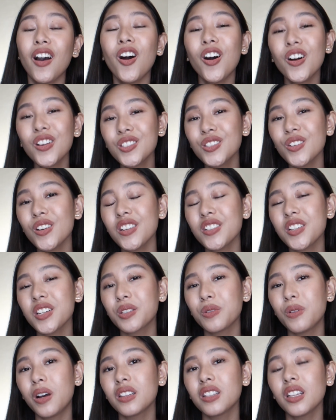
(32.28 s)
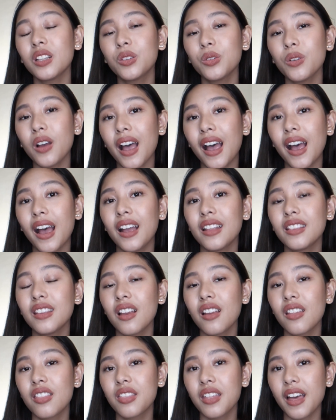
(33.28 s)
Also, I just wanted to
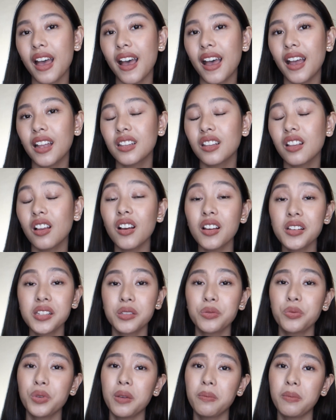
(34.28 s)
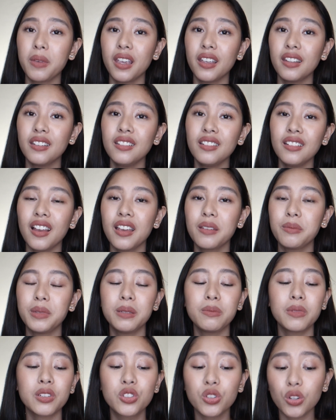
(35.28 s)
add that us women, I
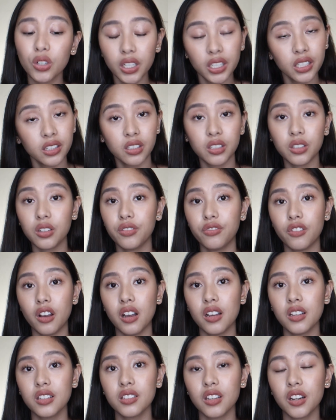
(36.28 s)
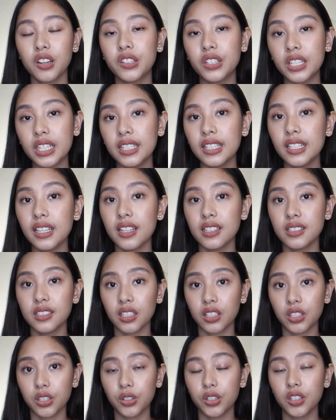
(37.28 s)
mean majority of us, are really
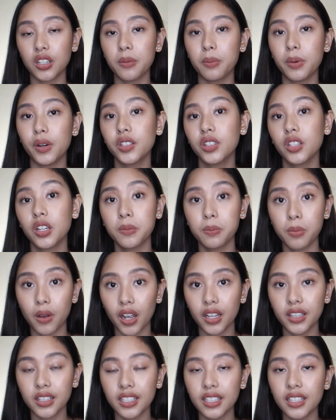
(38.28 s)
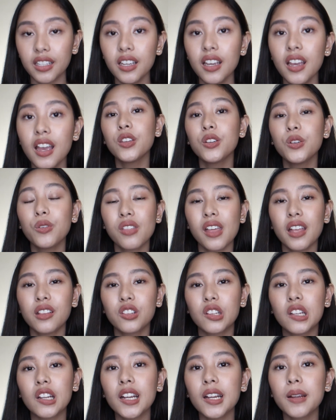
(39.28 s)
insecure about our body. You know
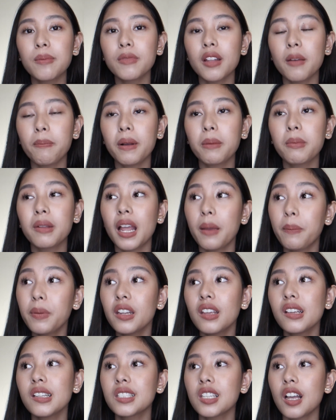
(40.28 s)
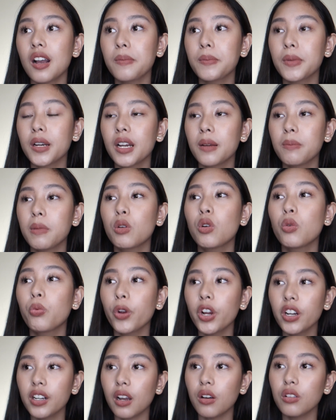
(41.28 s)
that term na pag malapit na yung summer,
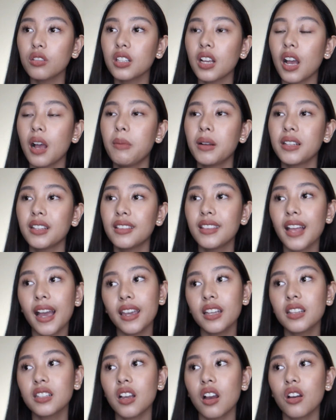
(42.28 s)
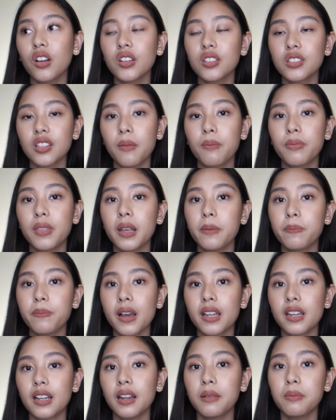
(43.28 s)
mag-workout ka, mag-diet ka or something
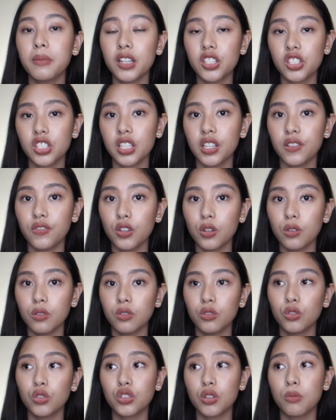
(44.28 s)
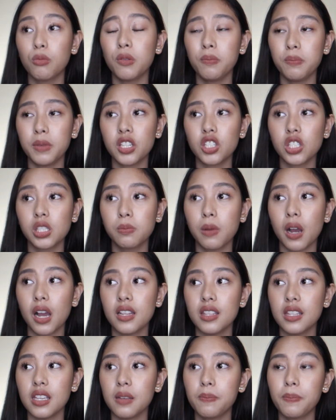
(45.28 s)
para lang ma-achieve yung gusto mong beach
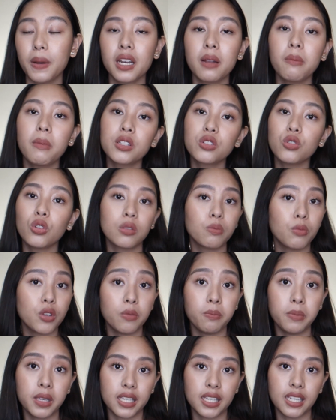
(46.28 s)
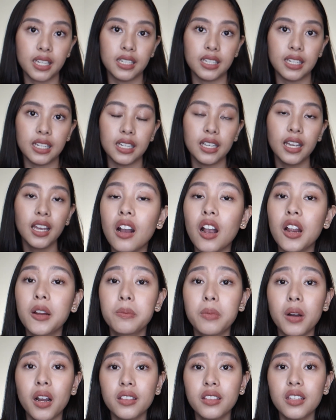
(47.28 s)
body, para masuot mo yung bikini.
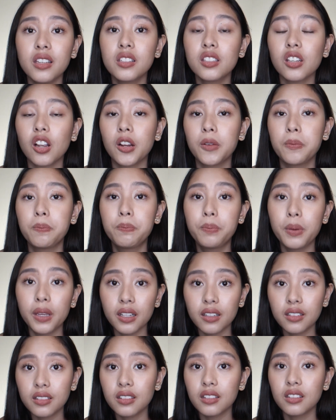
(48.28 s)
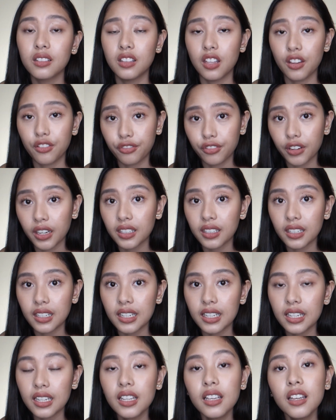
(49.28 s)
Our bodies are built
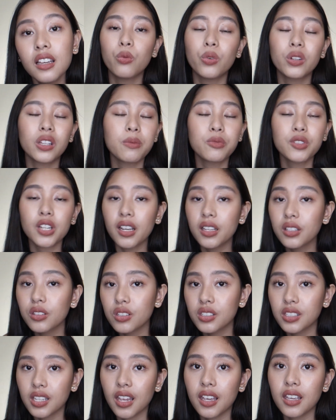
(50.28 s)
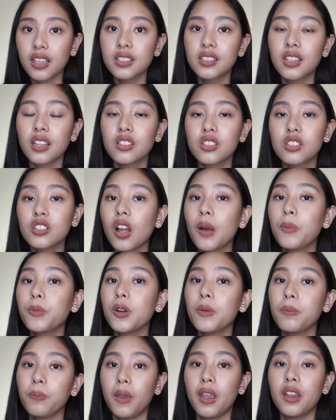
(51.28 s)
differently. What I'm trying to say is that
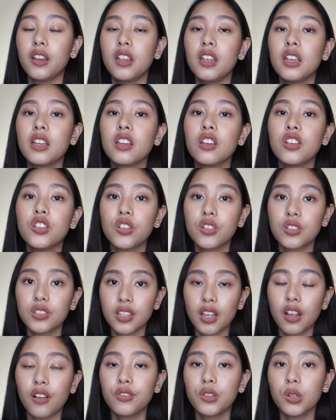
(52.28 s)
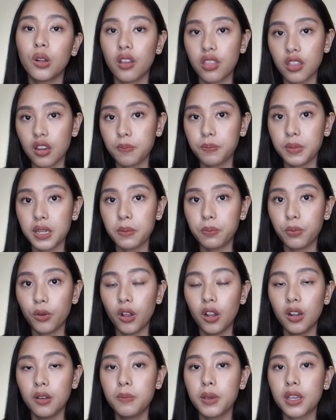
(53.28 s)
stop comparing yourself to other
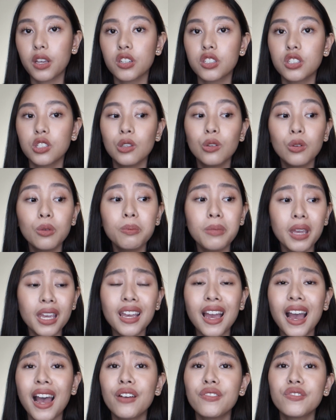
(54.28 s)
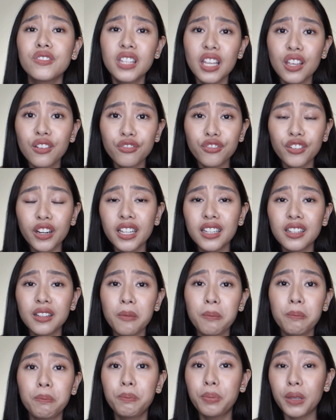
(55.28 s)
people, because you may have different
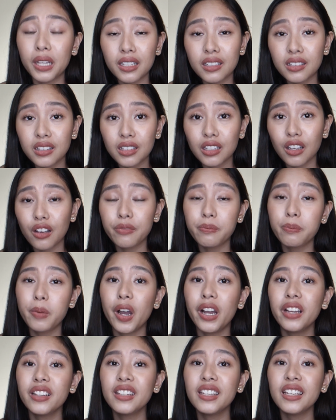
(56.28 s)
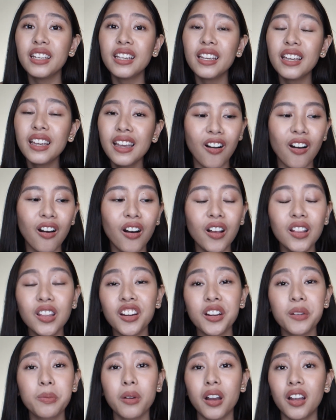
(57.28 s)
build of body. All
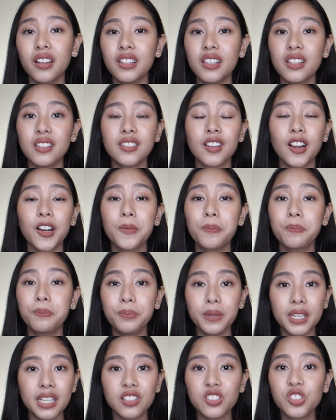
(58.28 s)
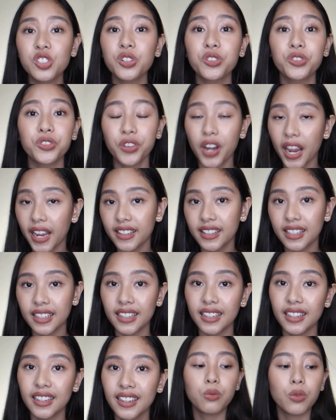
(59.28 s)
our bodies are beach
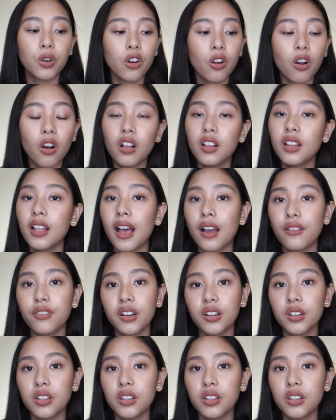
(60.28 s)
ready. We all have our